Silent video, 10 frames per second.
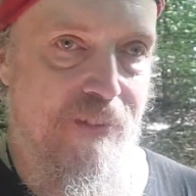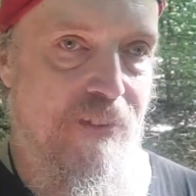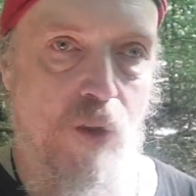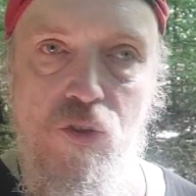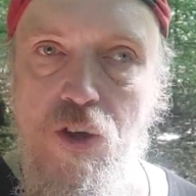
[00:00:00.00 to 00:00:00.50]

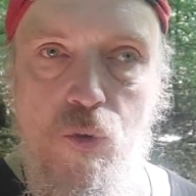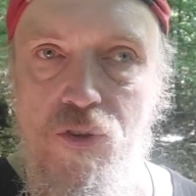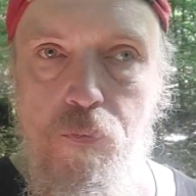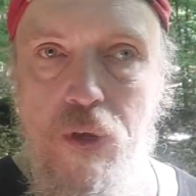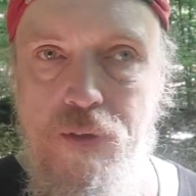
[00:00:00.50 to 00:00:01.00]
not how
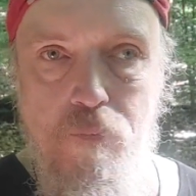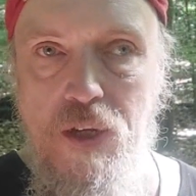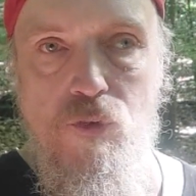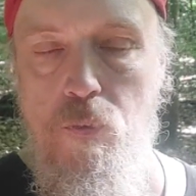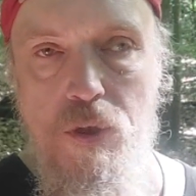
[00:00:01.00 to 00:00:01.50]
it's
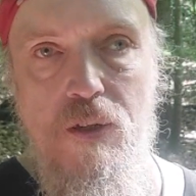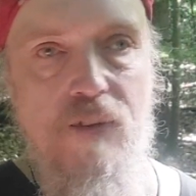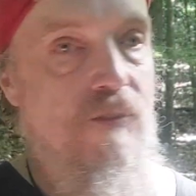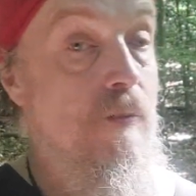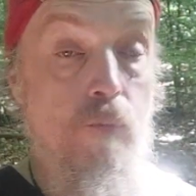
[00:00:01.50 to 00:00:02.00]
meant to be.
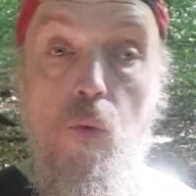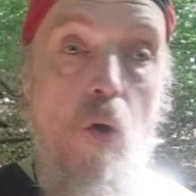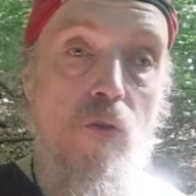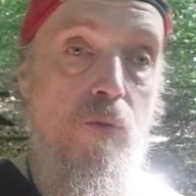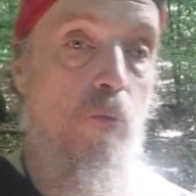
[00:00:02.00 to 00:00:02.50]
It's an
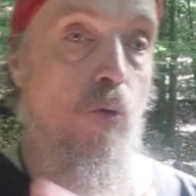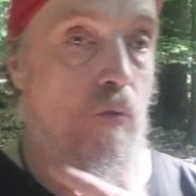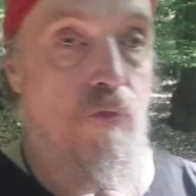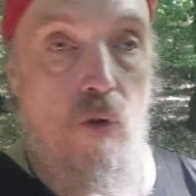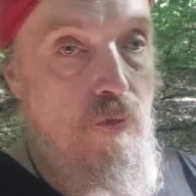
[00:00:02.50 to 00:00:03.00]
awesome
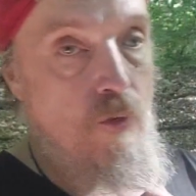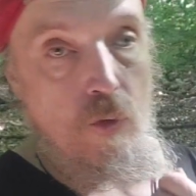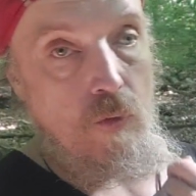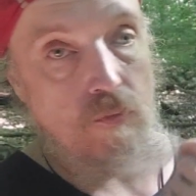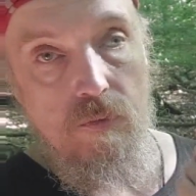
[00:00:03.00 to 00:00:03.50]
tool
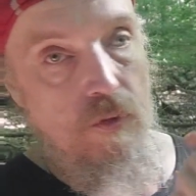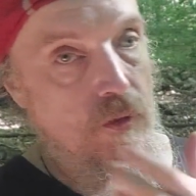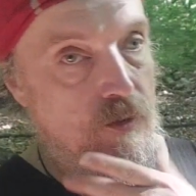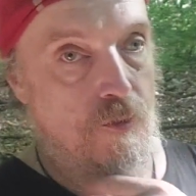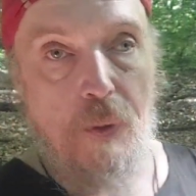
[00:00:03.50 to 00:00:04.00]

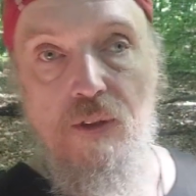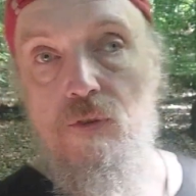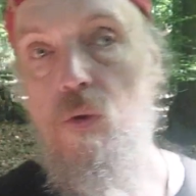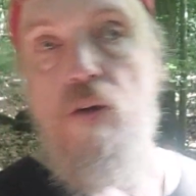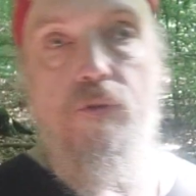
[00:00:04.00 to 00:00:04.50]
for
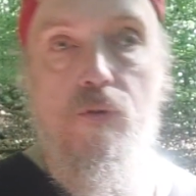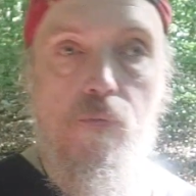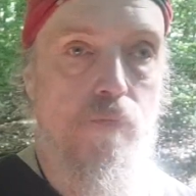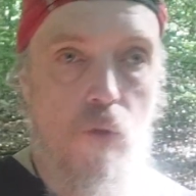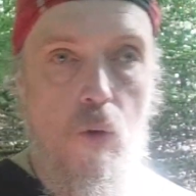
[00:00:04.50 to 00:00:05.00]
spacecraft,
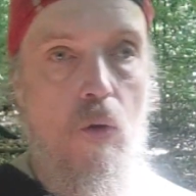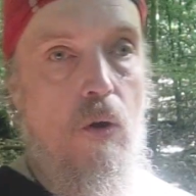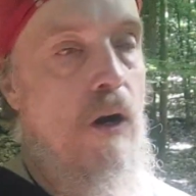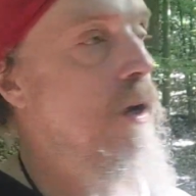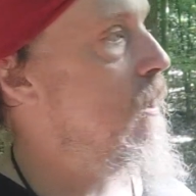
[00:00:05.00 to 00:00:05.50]

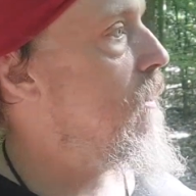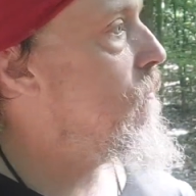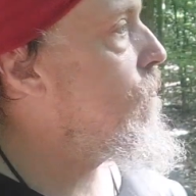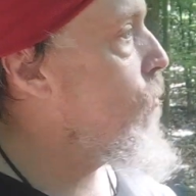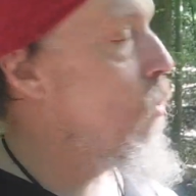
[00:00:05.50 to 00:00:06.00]
or
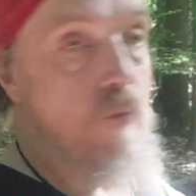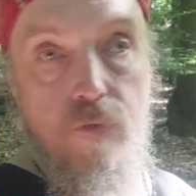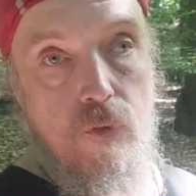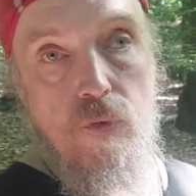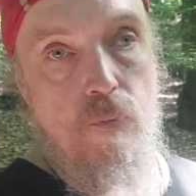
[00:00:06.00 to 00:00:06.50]

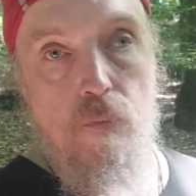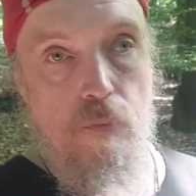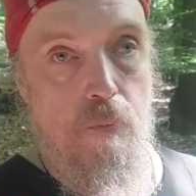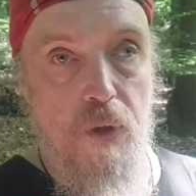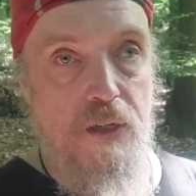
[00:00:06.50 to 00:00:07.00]
for
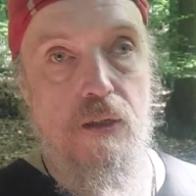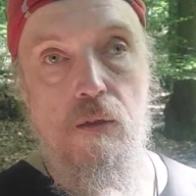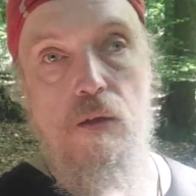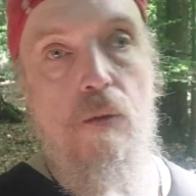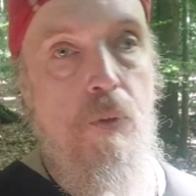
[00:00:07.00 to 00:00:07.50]

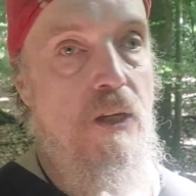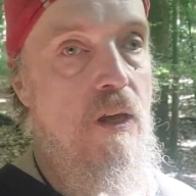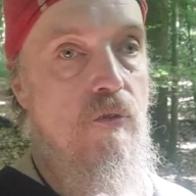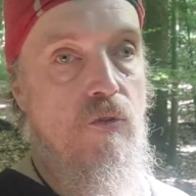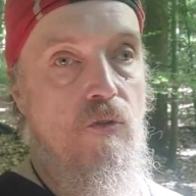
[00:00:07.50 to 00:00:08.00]
medical
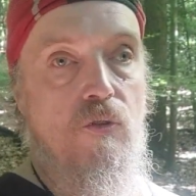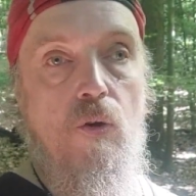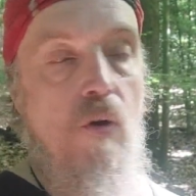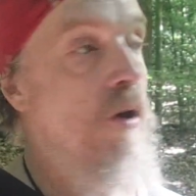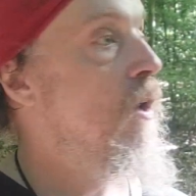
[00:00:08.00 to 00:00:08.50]
applications,
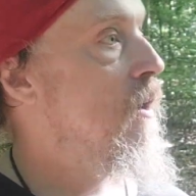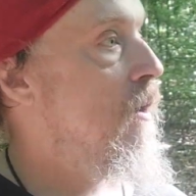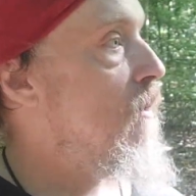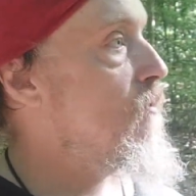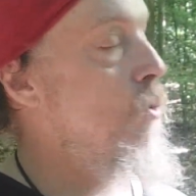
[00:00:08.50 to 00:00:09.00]
or
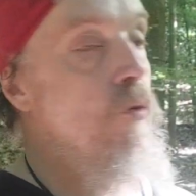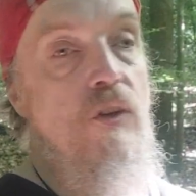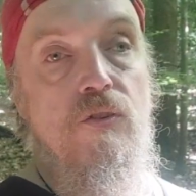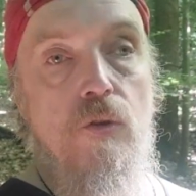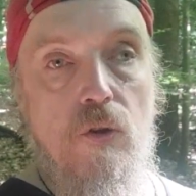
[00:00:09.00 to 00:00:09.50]
for
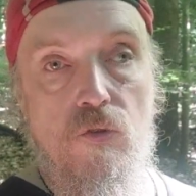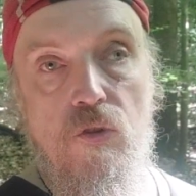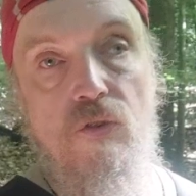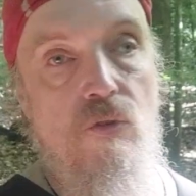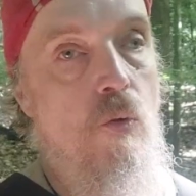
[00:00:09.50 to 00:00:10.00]

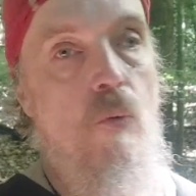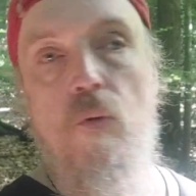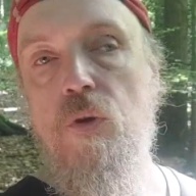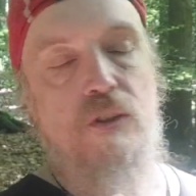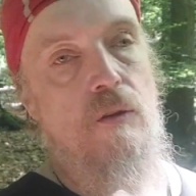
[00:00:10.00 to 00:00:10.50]
researchers, or
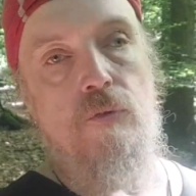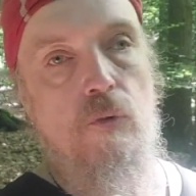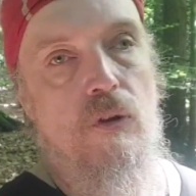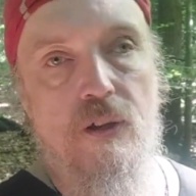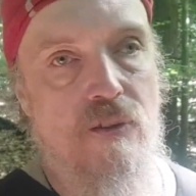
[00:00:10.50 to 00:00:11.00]
what have
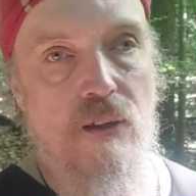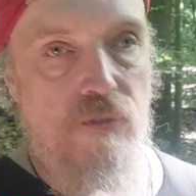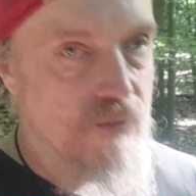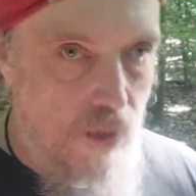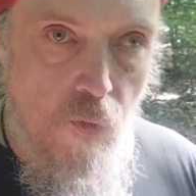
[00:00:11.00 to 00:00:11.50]
you.
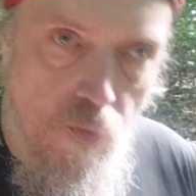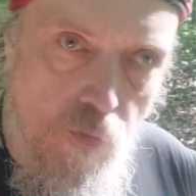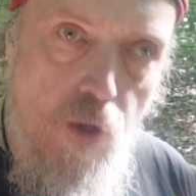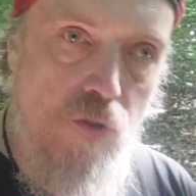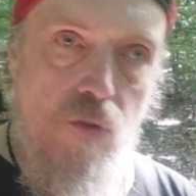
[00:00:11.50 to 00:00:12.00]
There are
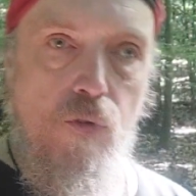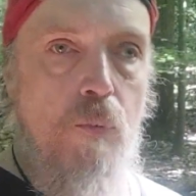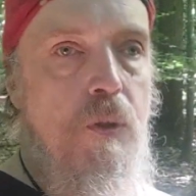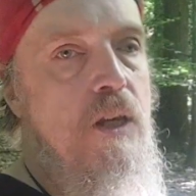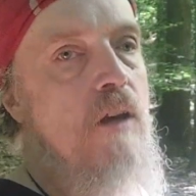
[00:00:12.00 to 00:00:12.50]
a lot of
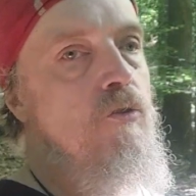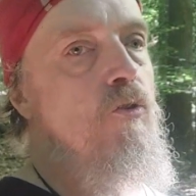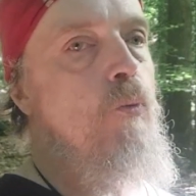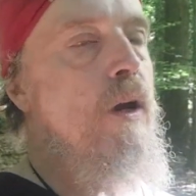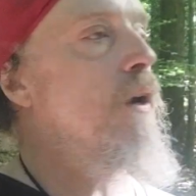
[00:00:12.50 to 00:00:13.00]

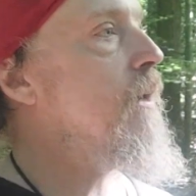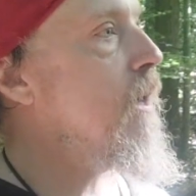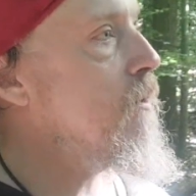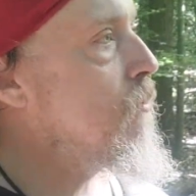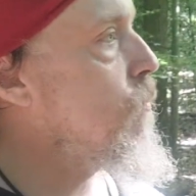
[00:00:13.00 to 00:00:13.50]
applications where
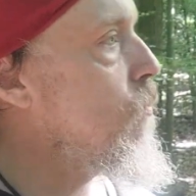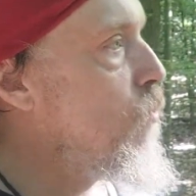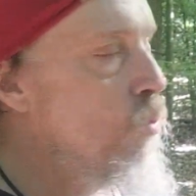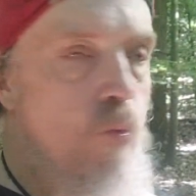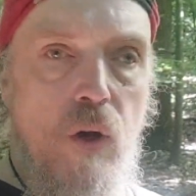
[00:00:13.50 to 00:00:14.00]
AI is
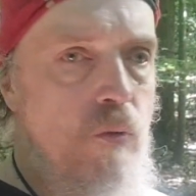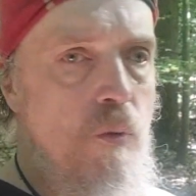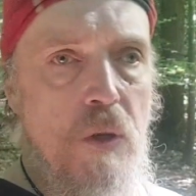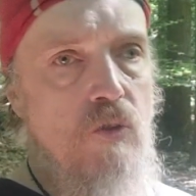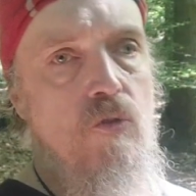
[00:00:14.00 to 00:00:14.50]
very
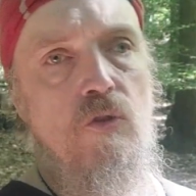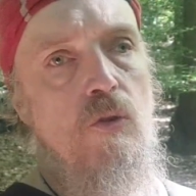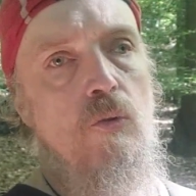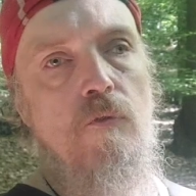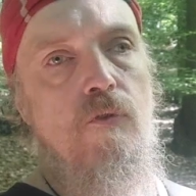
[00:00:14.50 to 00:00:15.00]
much
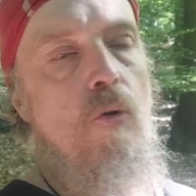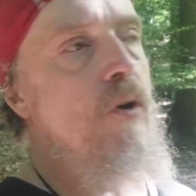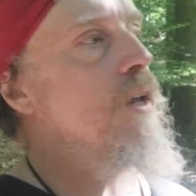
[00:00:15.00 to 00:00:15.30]
suited for,